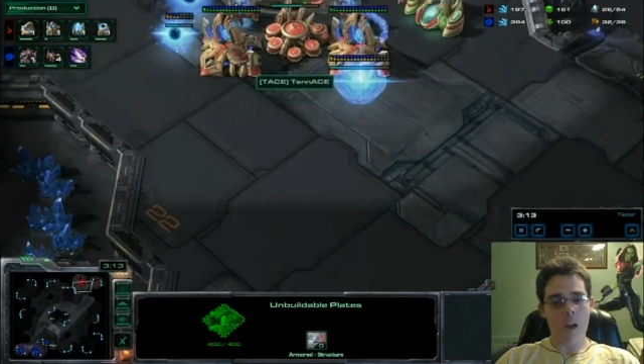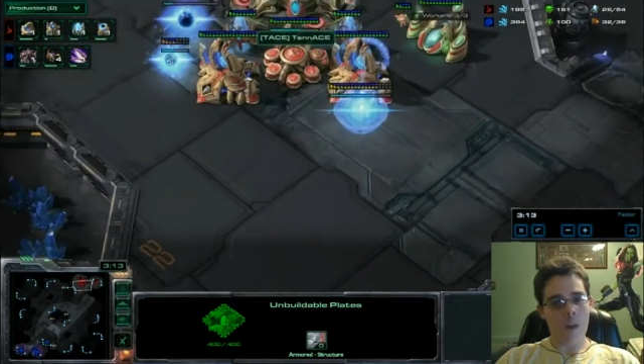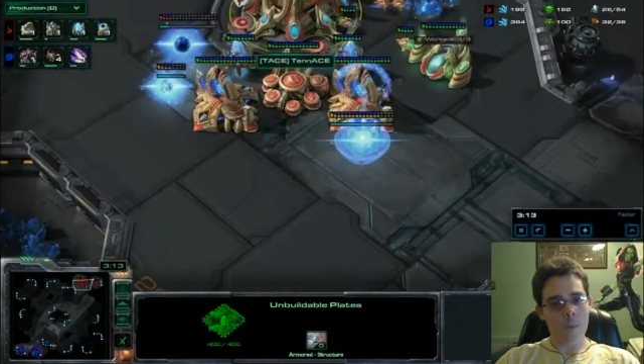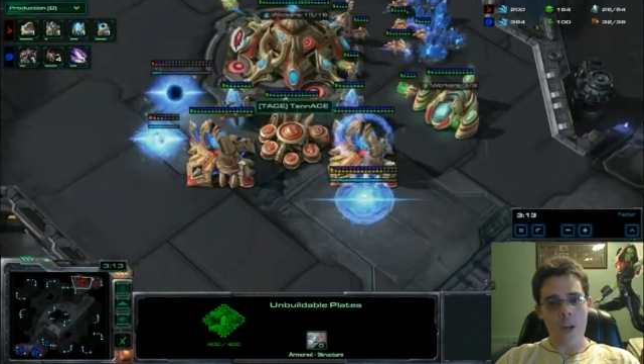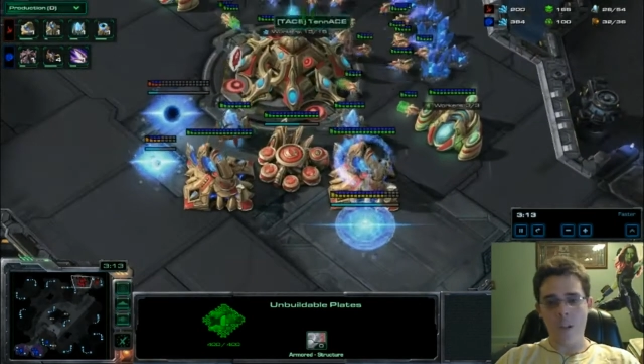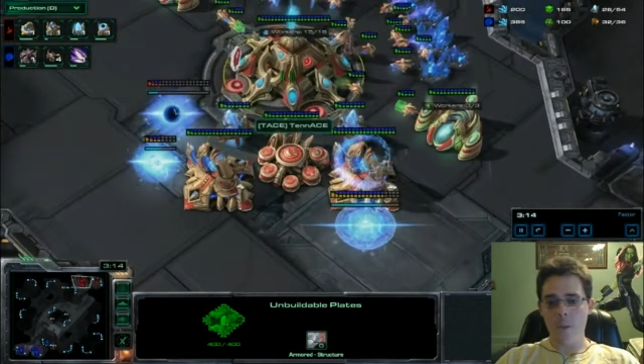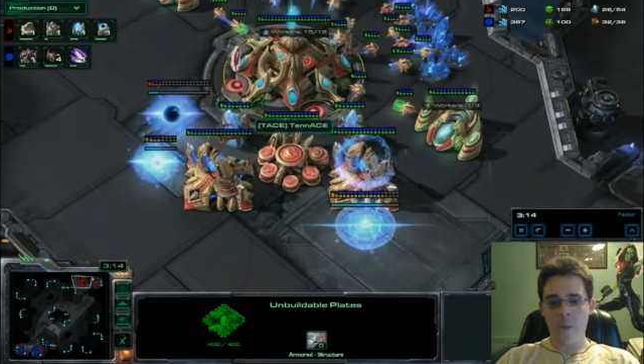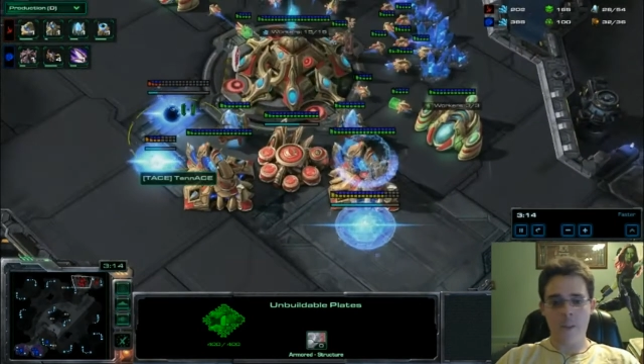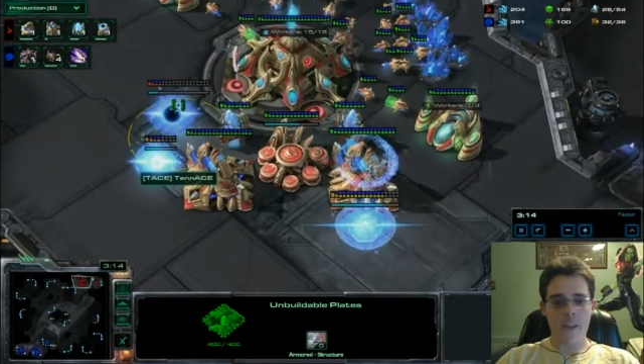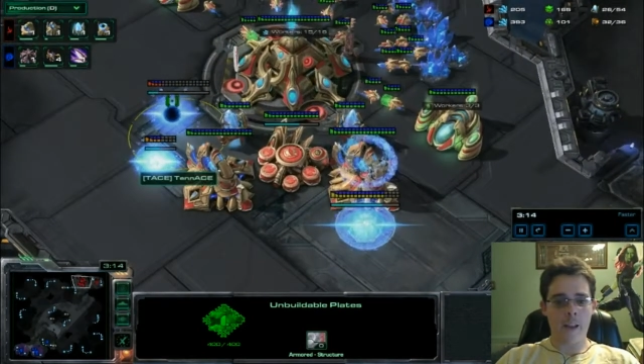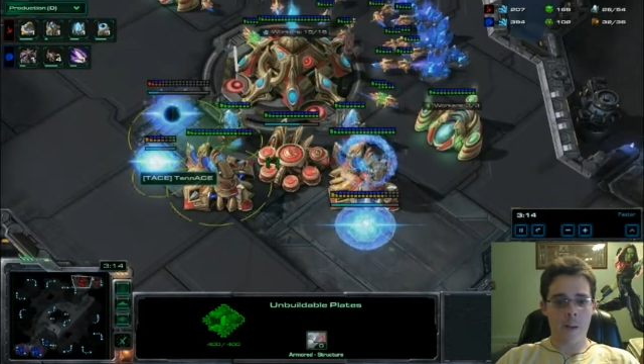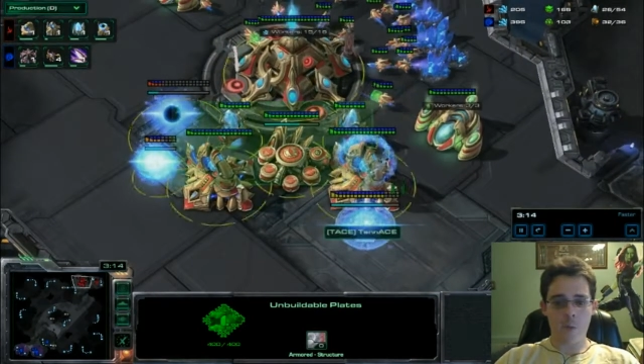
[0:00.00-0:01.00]
I'm not
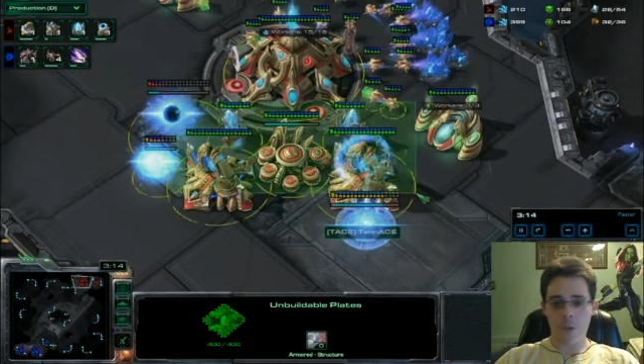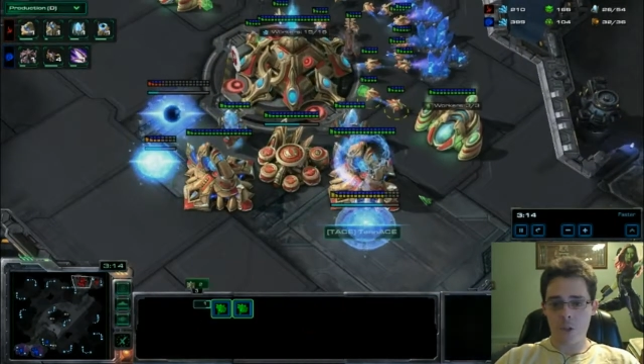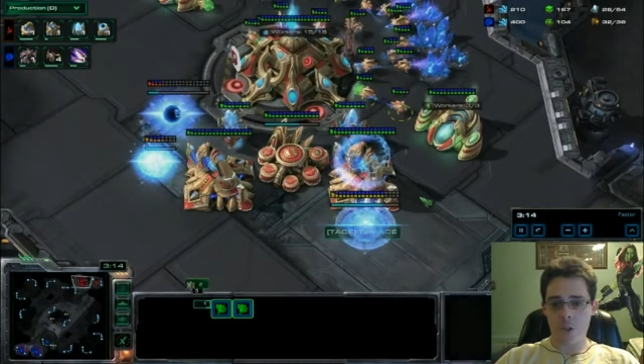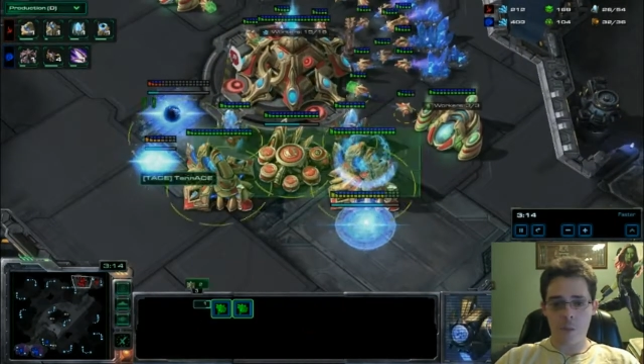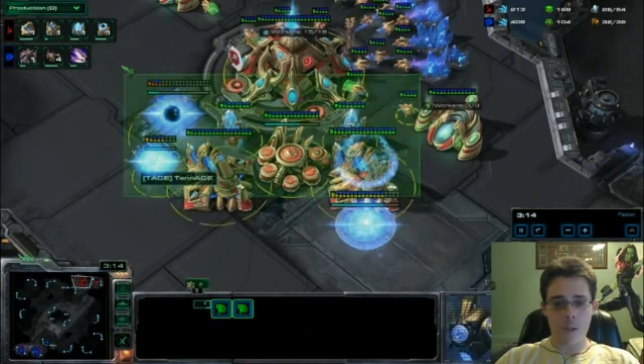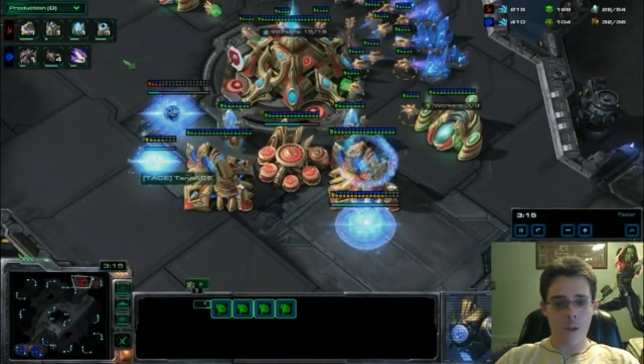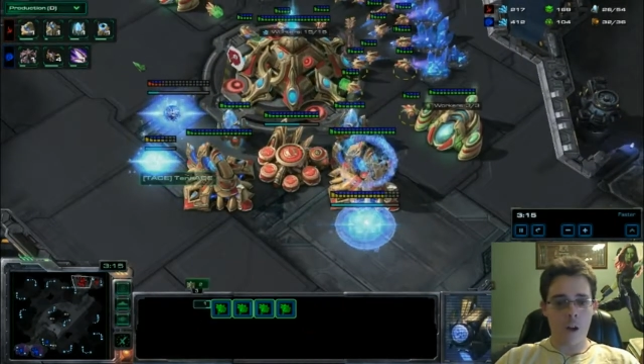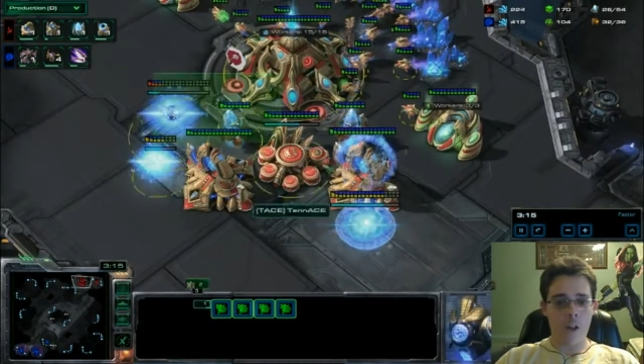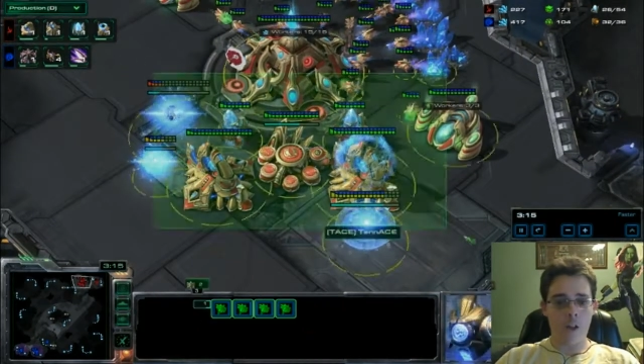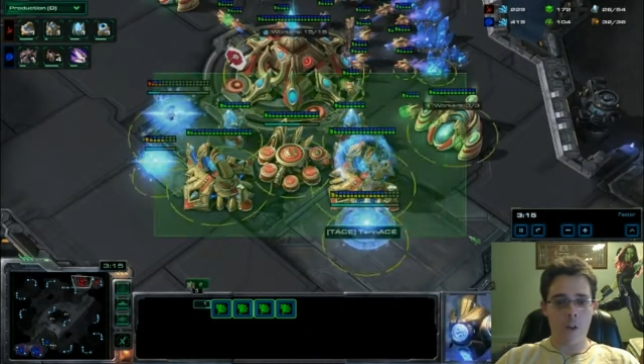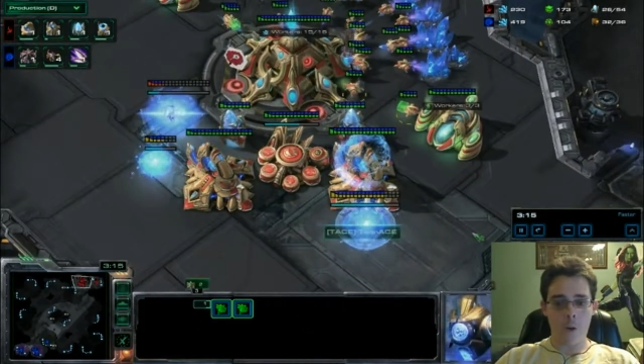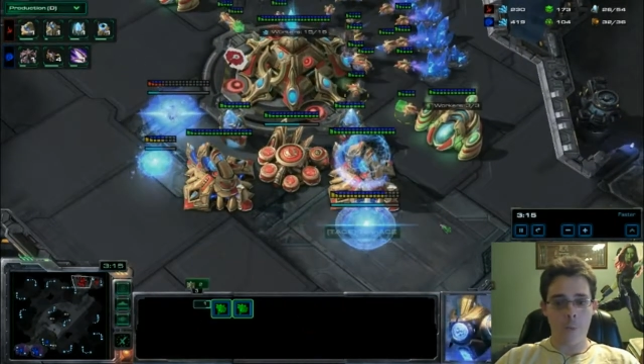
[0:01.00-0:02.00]
doing that. I'm just keeping it
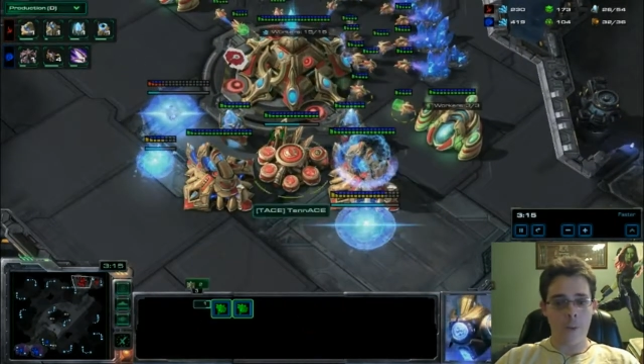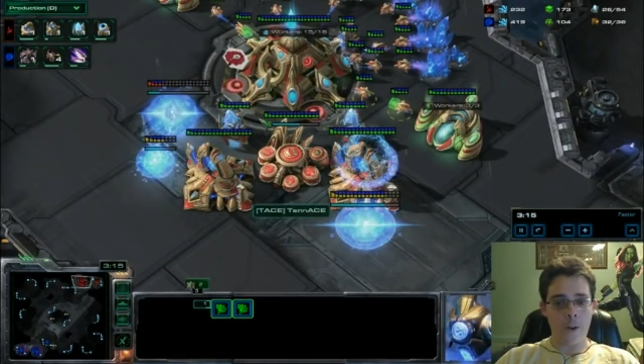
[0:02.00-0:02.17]
all at home.